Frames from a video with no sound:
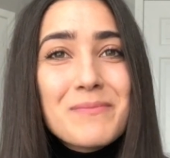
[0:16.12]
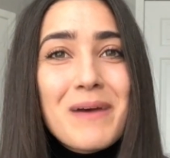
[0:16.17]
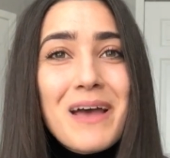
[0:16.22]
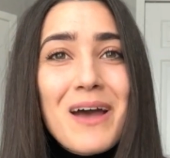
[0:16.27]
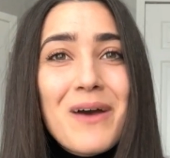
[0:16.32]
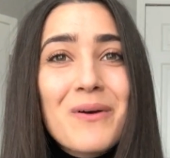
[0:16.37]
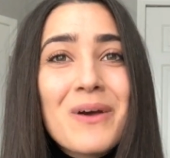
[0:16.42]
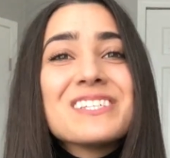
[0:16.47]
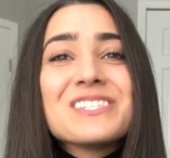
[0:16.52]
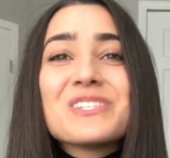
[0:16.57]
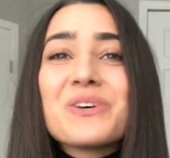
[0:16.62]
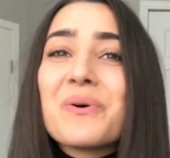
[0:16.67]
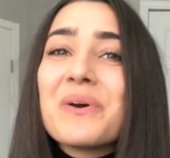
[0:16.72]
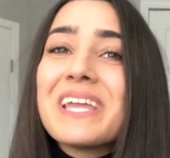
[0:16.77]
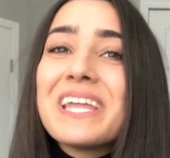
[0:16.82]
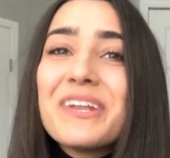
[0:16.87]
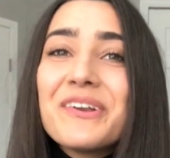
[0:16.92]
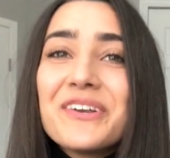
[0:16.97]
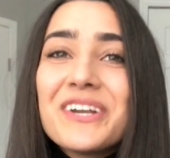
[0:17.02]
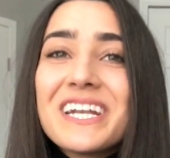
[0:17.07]
about, so
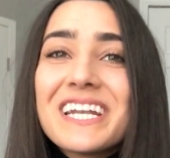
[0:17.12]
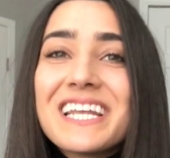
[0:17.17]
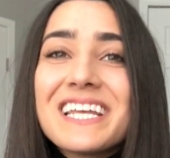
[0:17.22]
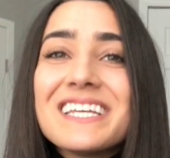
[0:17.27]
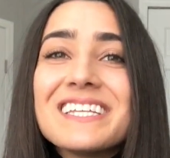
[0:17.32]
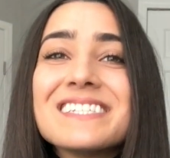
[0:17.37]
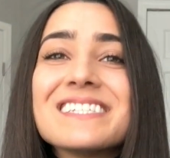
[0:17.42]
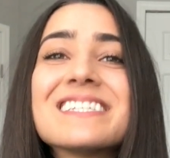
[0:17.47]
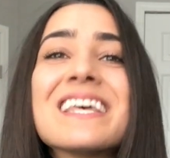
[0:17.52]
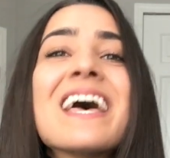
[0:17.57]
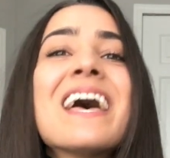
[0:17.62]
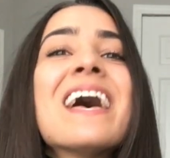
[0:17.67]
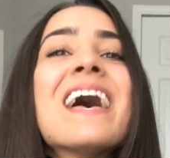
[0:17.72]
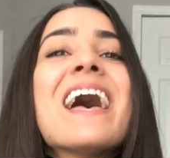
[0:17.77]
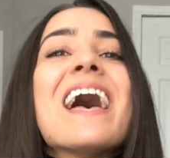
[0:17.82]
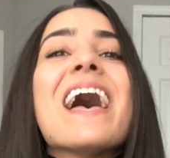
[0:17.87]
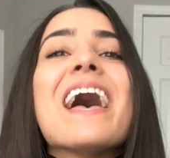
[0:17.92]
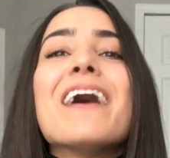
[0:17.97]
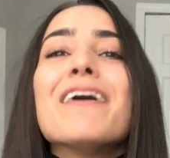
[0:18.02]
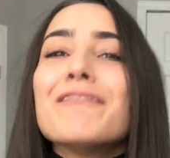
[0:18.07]
here it is,
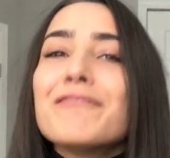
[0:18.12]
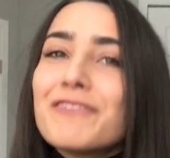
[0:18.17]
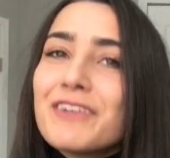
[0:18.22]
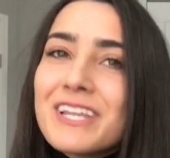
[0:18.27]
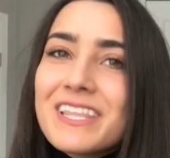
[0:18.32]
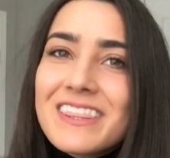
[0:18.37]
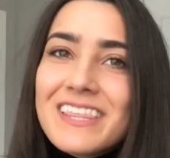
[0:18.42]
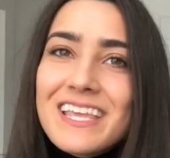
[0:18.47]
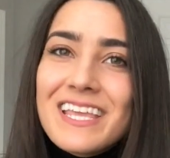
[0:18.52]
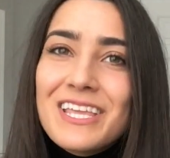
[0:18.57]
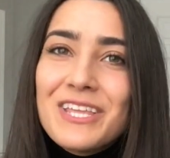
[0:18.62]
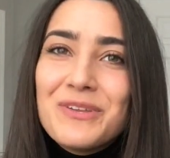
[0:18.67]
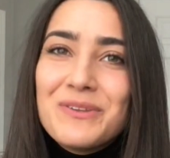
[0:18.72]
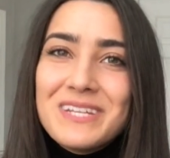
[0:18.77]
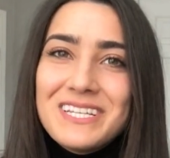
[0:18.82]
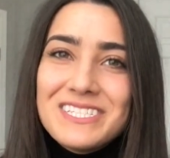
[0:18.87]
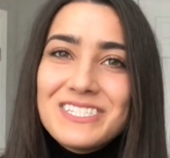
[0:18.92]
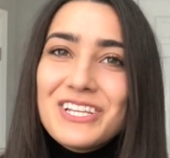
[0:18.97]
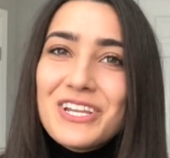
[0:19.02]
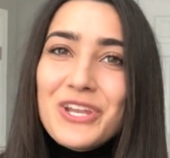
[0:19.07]
everything you
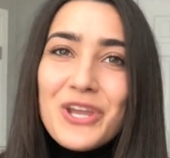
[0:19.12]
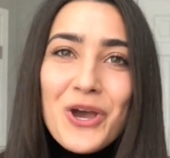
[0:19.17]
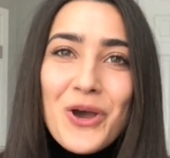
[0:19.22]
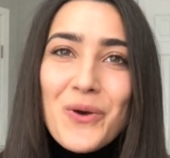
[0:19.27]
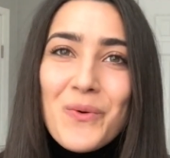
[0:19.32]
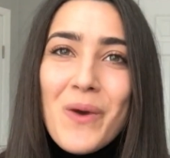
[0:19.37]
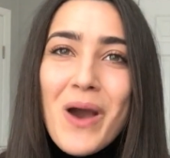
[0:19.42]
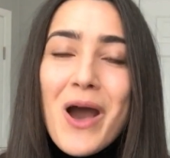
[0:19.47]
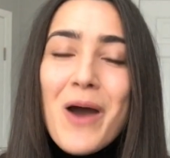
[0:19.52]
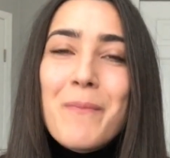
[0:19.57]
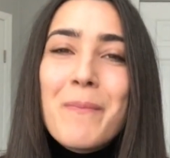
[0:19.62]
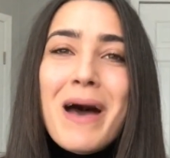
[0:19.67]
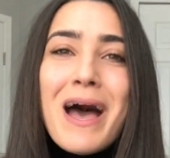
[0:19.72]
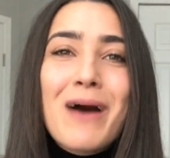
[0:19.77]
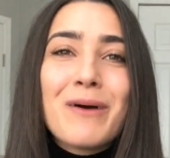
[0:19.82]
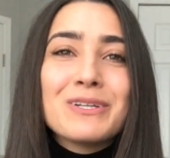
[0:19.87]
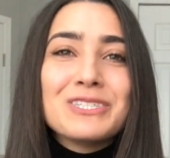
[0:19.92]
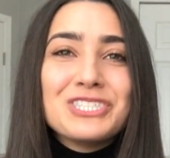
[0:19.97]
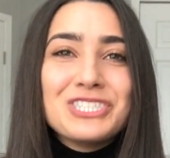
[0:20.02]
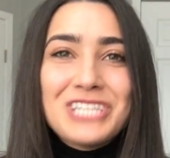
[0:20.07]
need to know
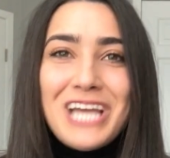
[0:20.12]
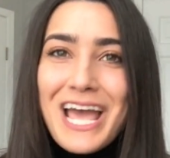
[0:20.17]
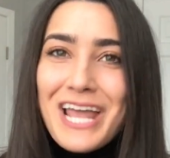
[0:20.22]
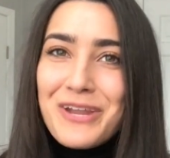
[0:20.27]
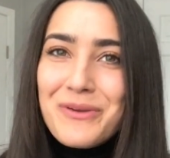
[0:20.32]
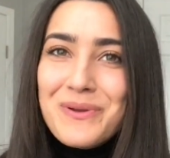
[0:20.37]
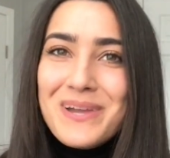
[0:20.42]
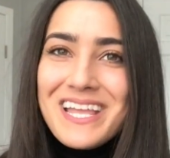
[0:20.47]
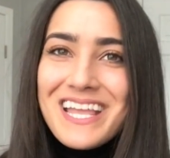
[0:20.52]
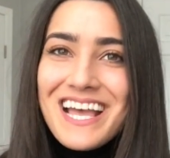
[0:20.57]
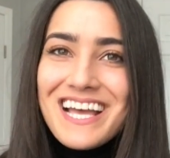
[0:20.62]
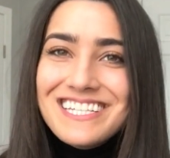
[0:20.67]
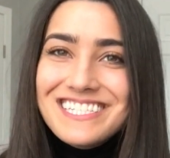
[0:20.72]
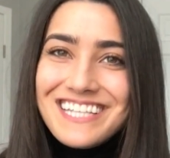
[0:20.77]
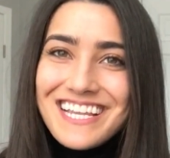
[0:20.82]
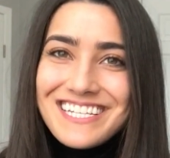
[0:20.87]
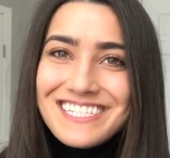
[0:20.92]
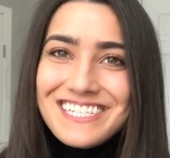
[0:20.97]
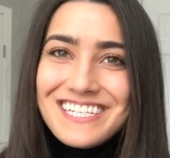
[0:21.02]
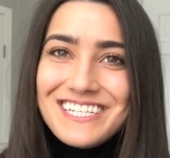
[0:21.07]
about shadowing a
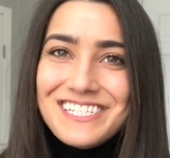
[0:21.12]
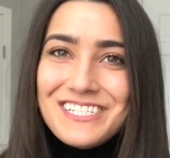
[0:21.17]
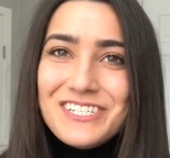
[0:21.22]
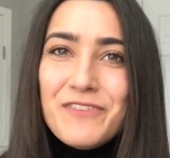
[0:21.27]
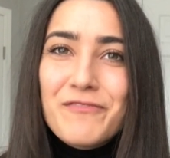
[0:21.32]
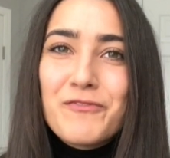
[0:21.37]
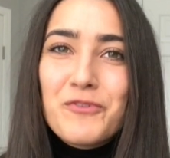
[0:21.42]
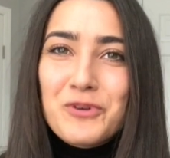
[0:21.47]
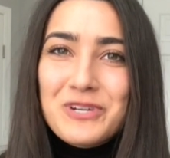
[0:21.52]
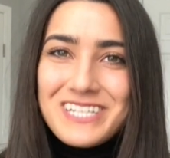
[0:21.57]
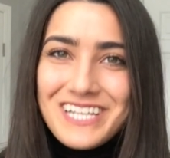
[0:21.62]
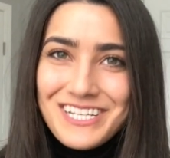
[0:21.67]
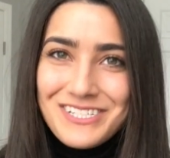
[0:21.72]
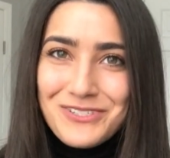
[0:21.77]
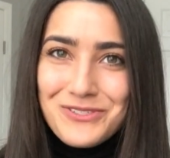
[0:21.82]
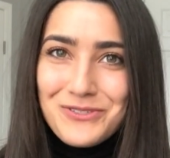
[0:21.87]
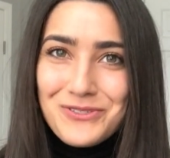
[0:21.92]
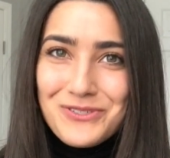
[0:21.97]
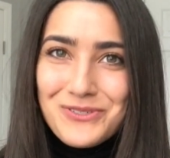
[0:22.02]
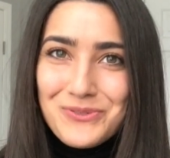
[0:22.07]
dentist for
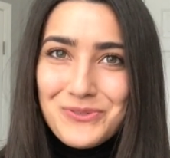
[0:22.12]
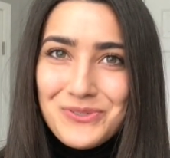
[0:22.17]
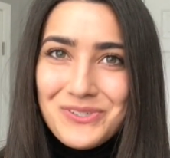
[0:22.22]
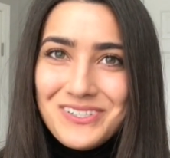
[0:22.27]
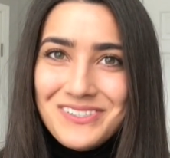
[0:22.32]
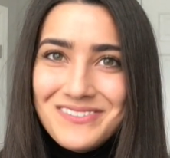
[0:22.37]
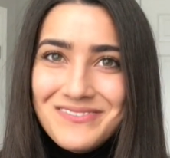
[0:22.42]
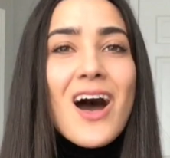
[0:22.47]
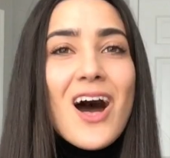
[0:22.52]
dental school.